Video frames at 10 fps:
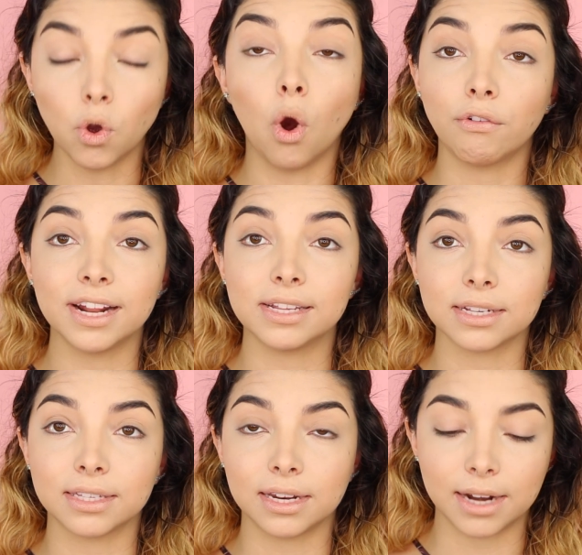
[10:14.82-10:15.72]
already
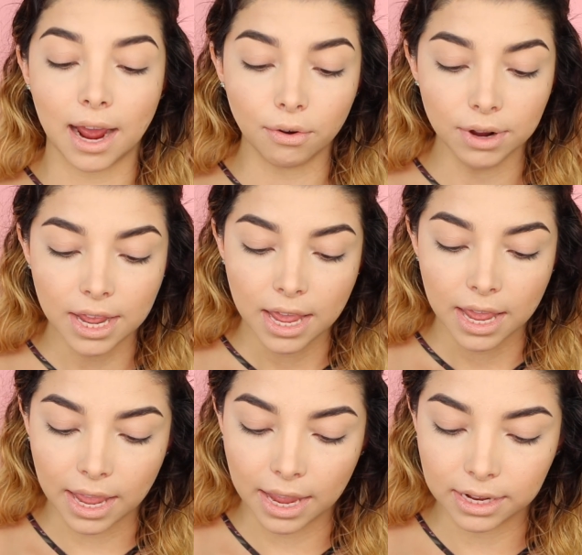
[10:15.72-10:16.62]
tested it out,
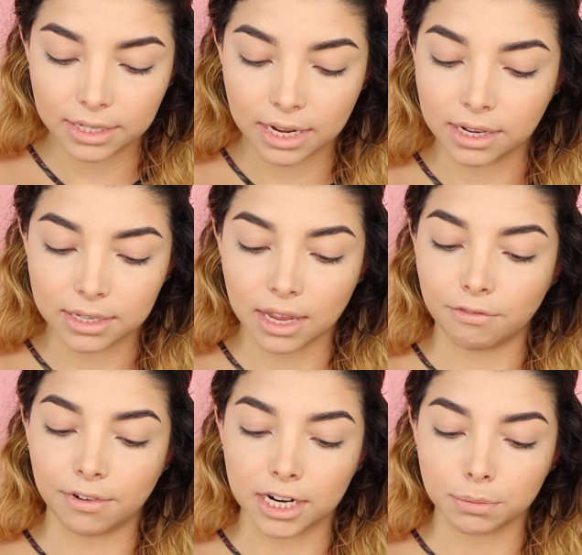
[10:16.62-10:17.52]
and it doesn't give
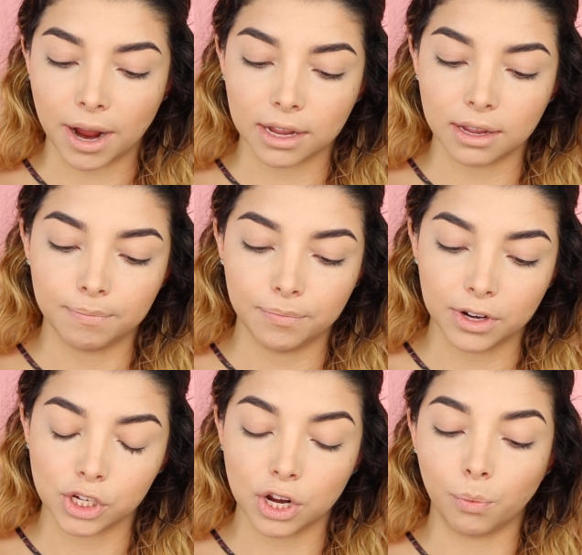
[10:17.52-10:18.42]
flashback. It
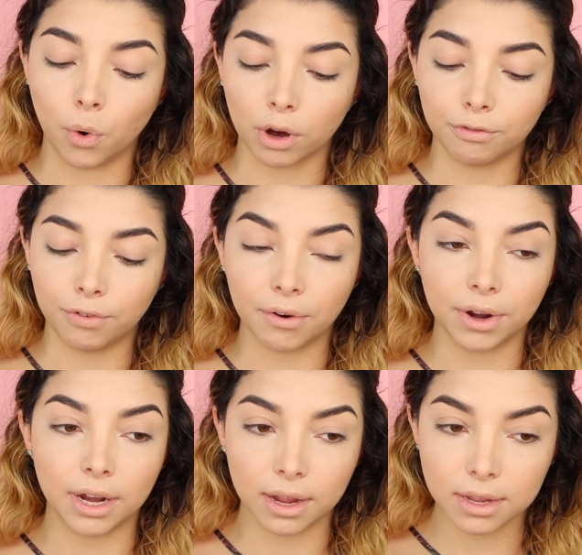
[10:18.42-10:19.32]
actually worked very
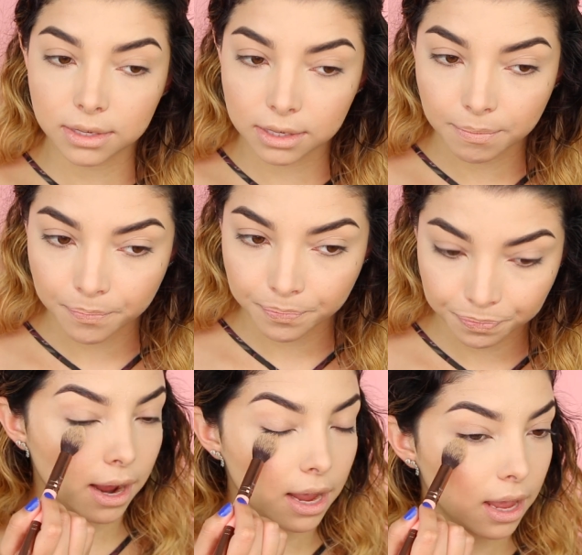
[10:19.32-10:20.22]
nice.
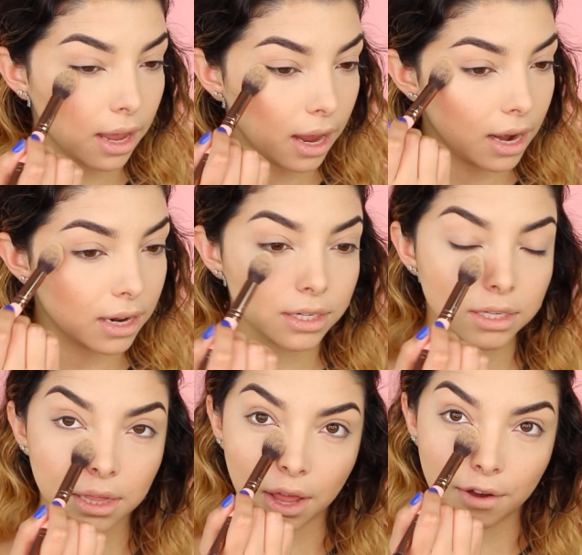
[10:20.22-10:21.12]
And I
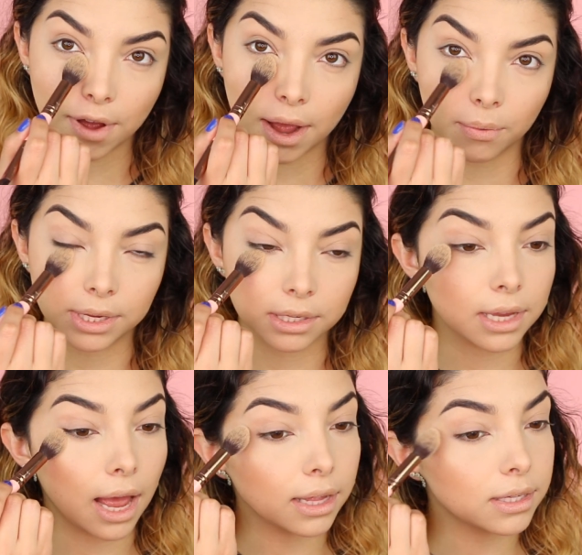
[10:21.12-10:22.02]
just love how it
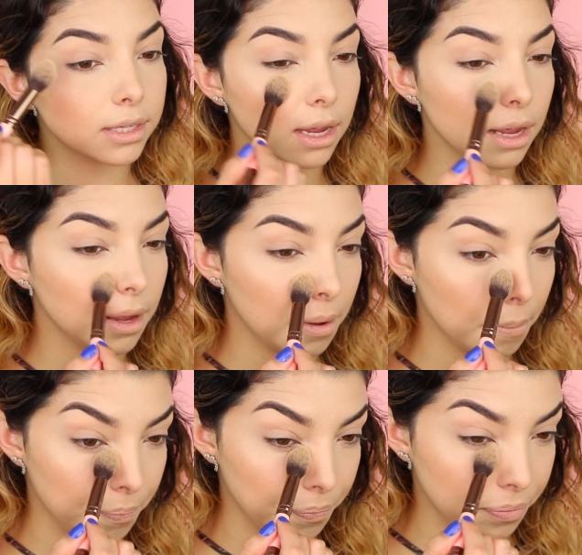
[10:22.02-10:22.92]
sets.
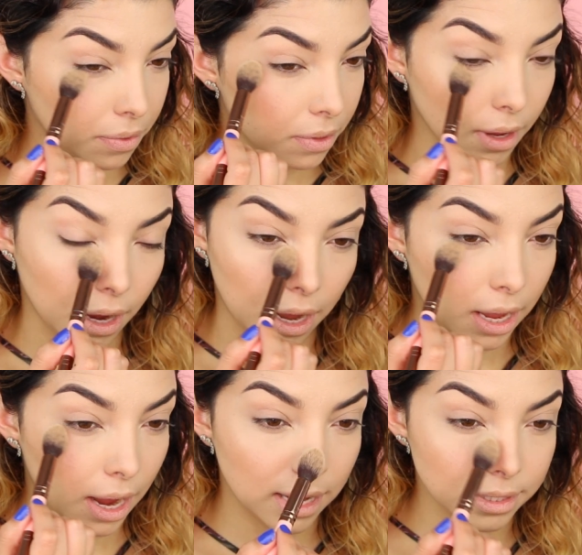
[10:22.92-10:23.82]

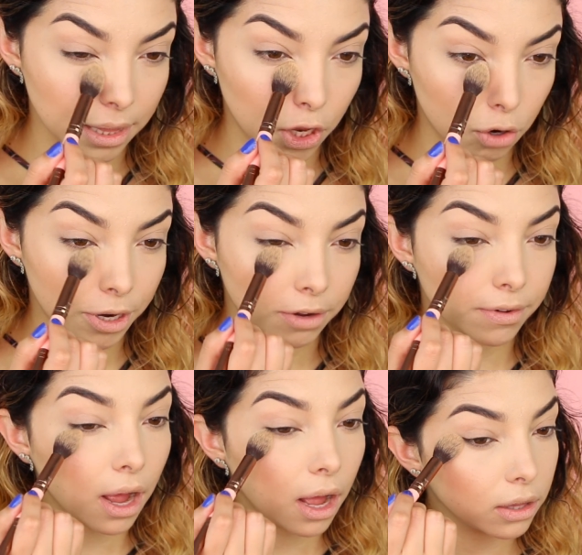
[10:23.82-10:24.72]
It has a little bit of
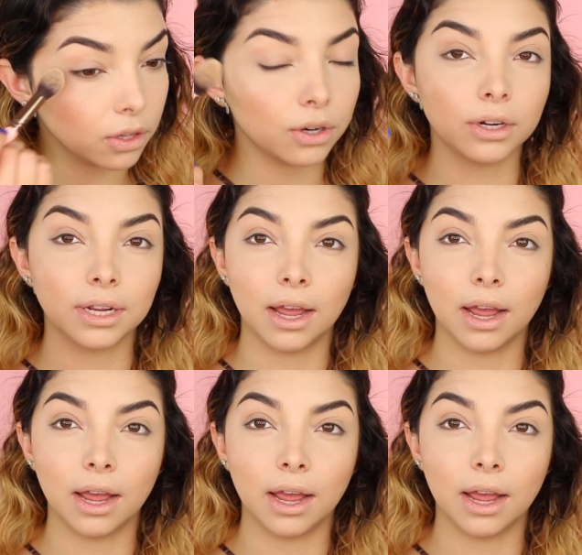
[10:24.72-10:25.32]
color,